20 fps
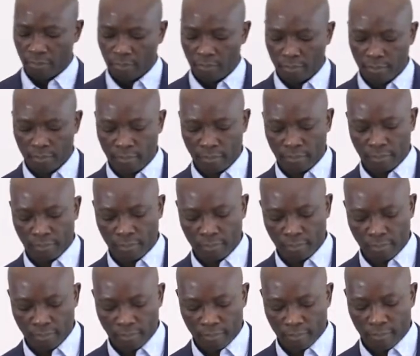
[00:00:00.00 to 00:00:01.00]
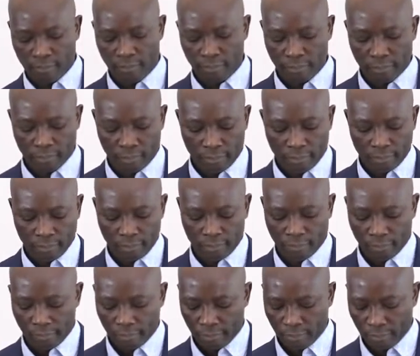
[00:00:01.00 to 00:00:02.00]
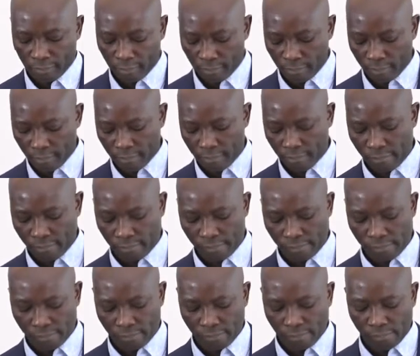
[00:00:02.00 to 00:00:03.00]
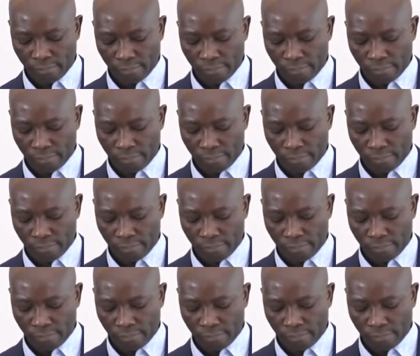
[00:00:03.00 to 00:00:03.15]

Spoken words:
No words are spoken by the person on screen.